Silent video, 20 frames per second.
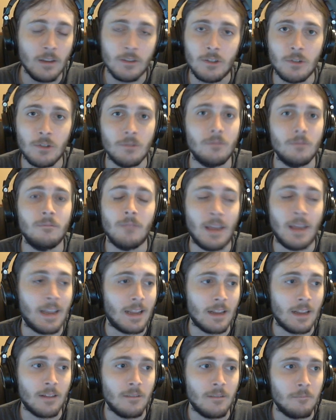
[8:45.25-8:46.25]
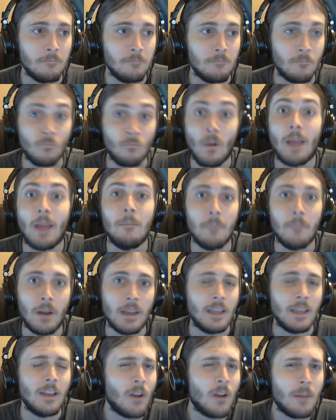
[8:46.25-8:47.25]
a dude, like, rent
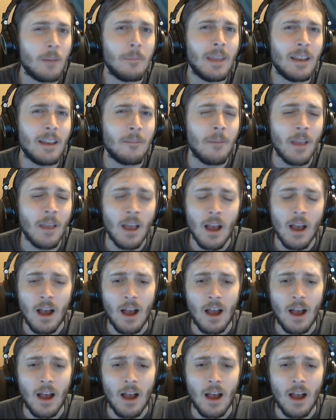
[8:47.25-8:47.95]
money, you know what I mean?